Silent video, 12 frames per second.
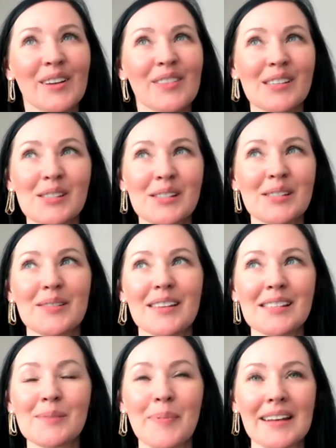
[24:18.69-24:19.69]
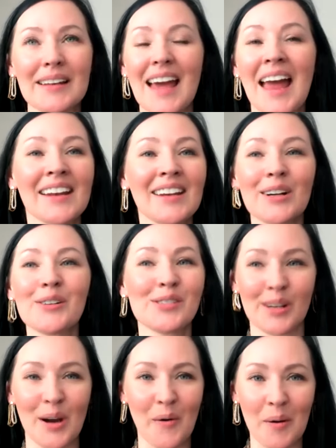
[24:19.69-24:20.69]
this is this has been 10 years
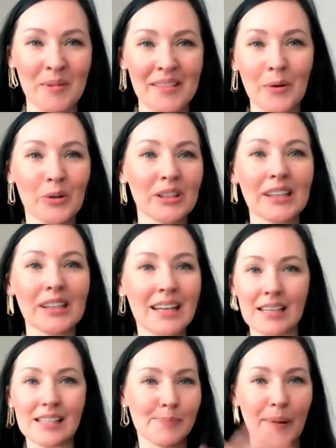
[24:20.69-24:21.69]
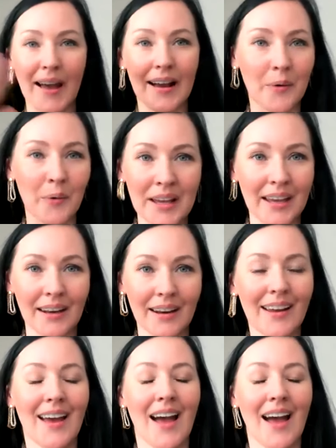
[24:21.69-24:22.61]
ago i mean they were leading this back when